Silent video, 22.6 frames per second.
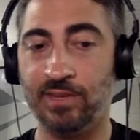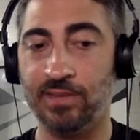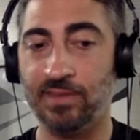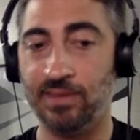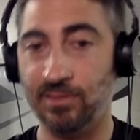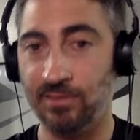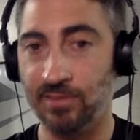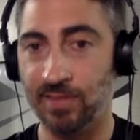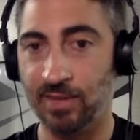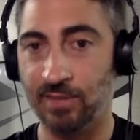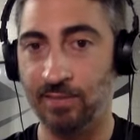I
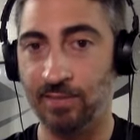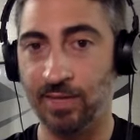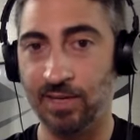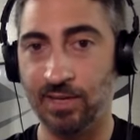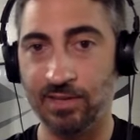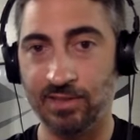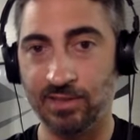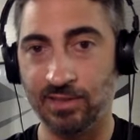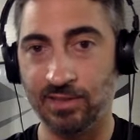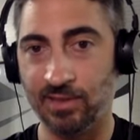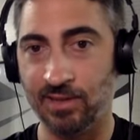said your name
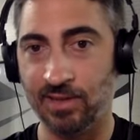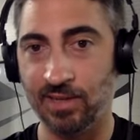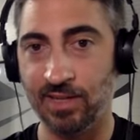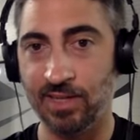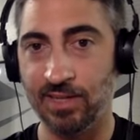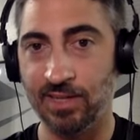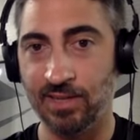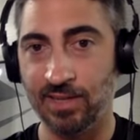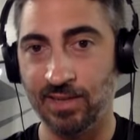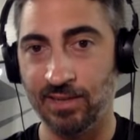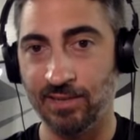right.
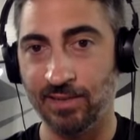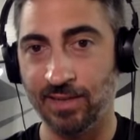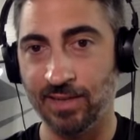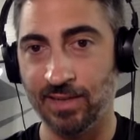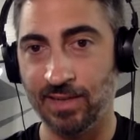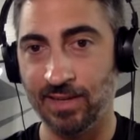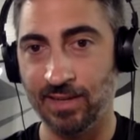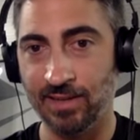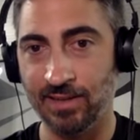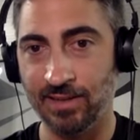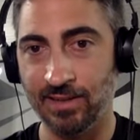Sorry if I
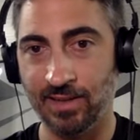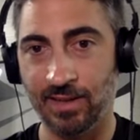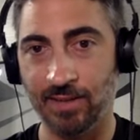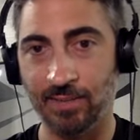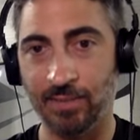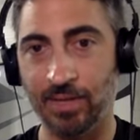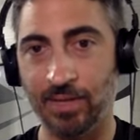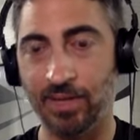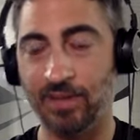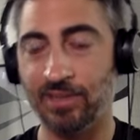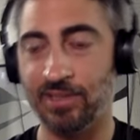didn't. I
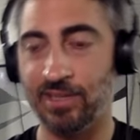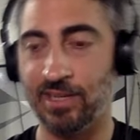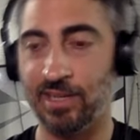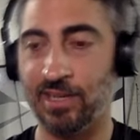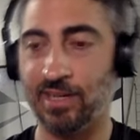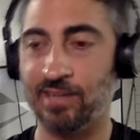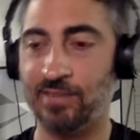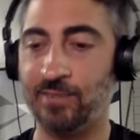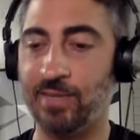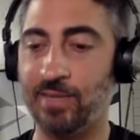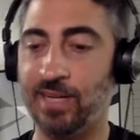
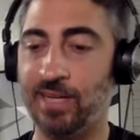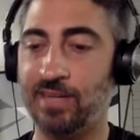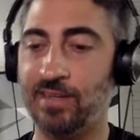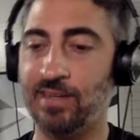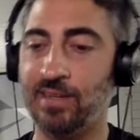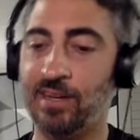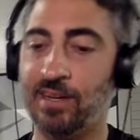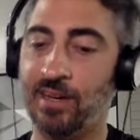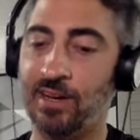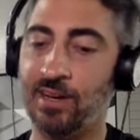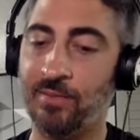apologize,
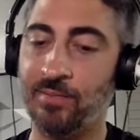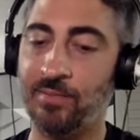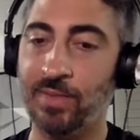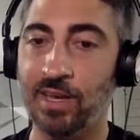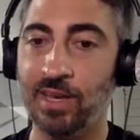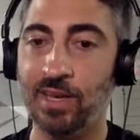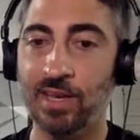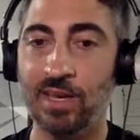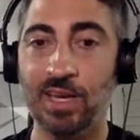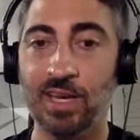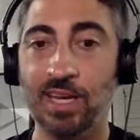man.
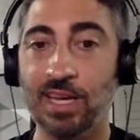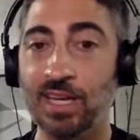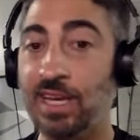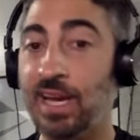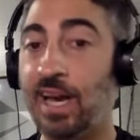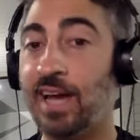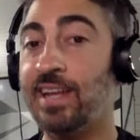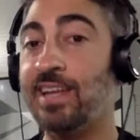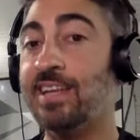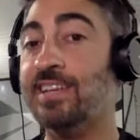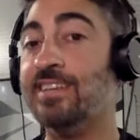He
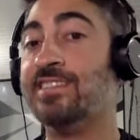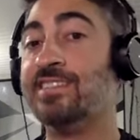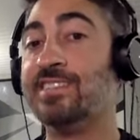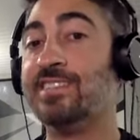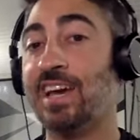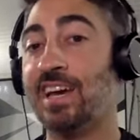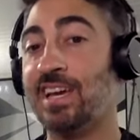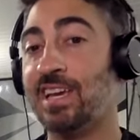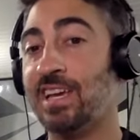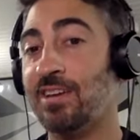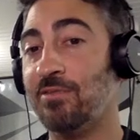got his
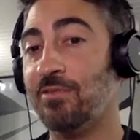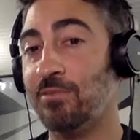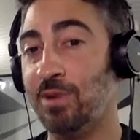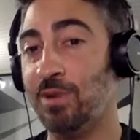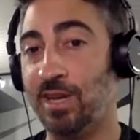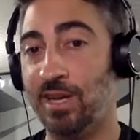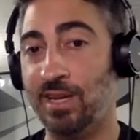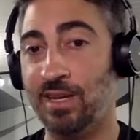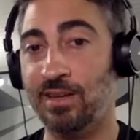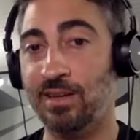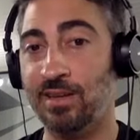second
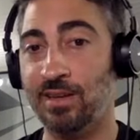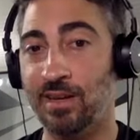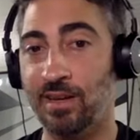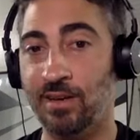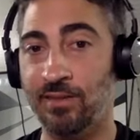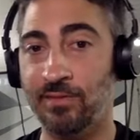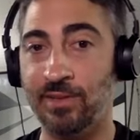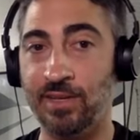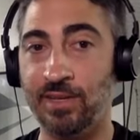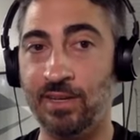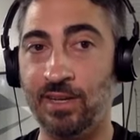win
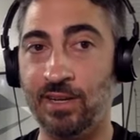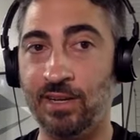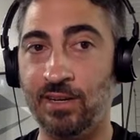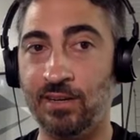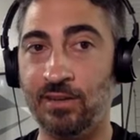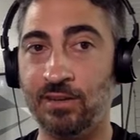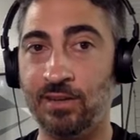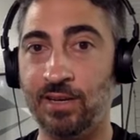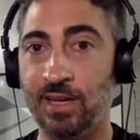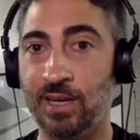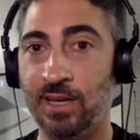of the
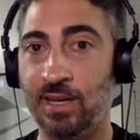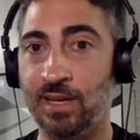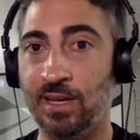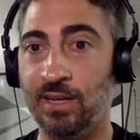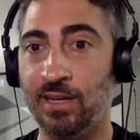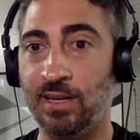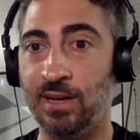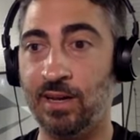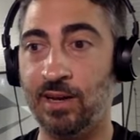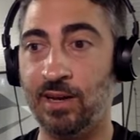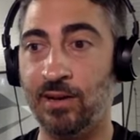year
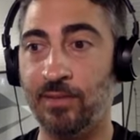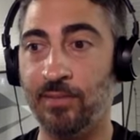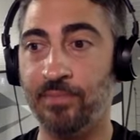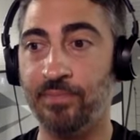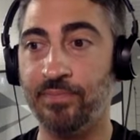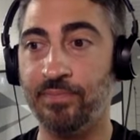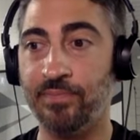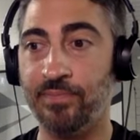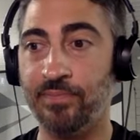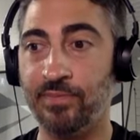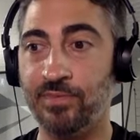
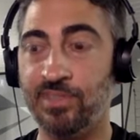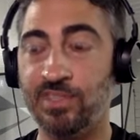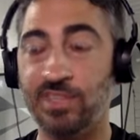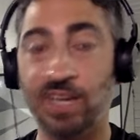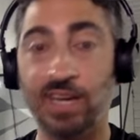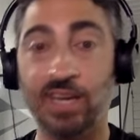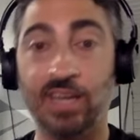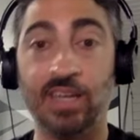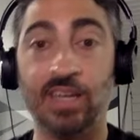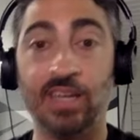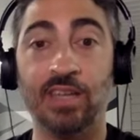and
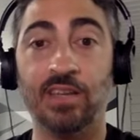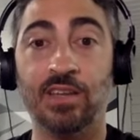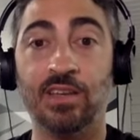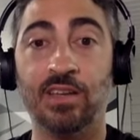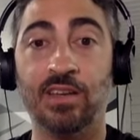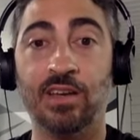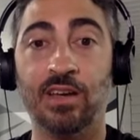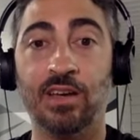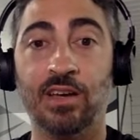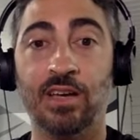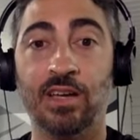second in
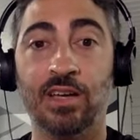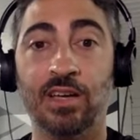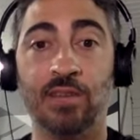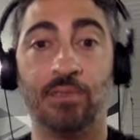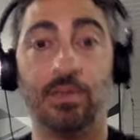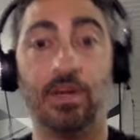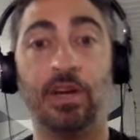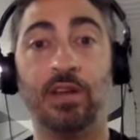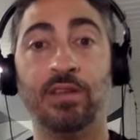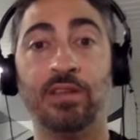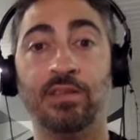a
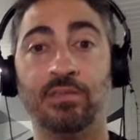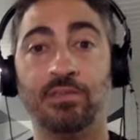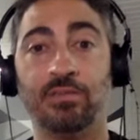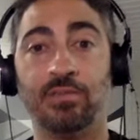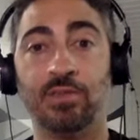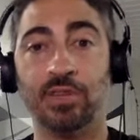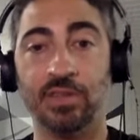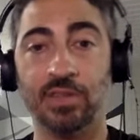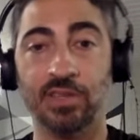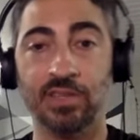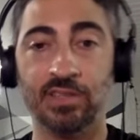month,
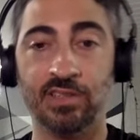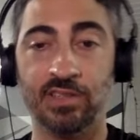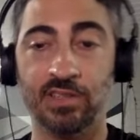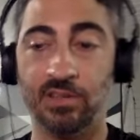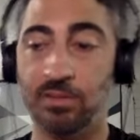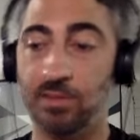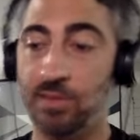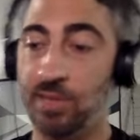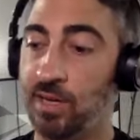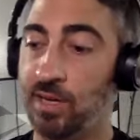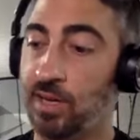really.
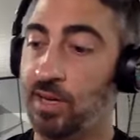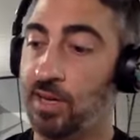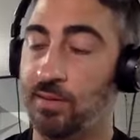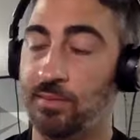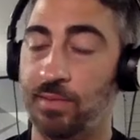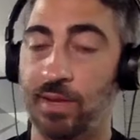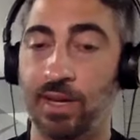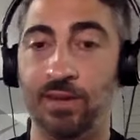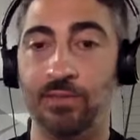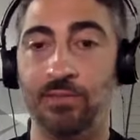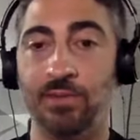So,
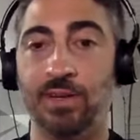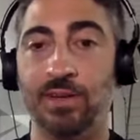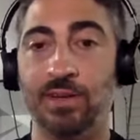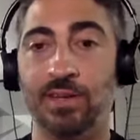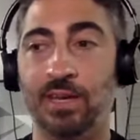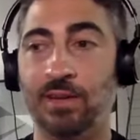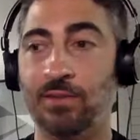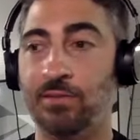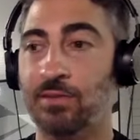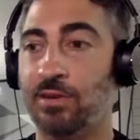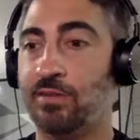man,
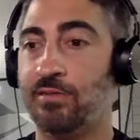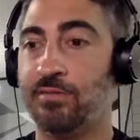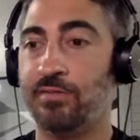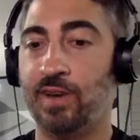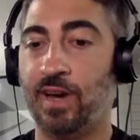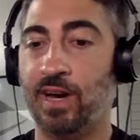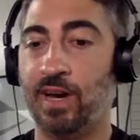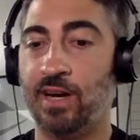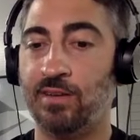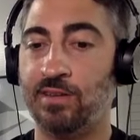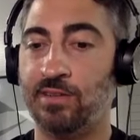they were on
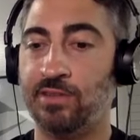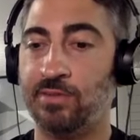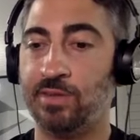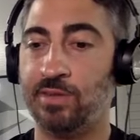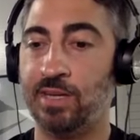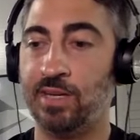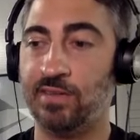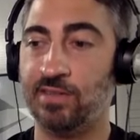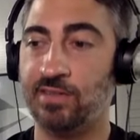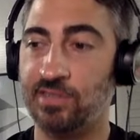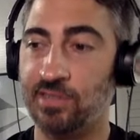fire this weekend.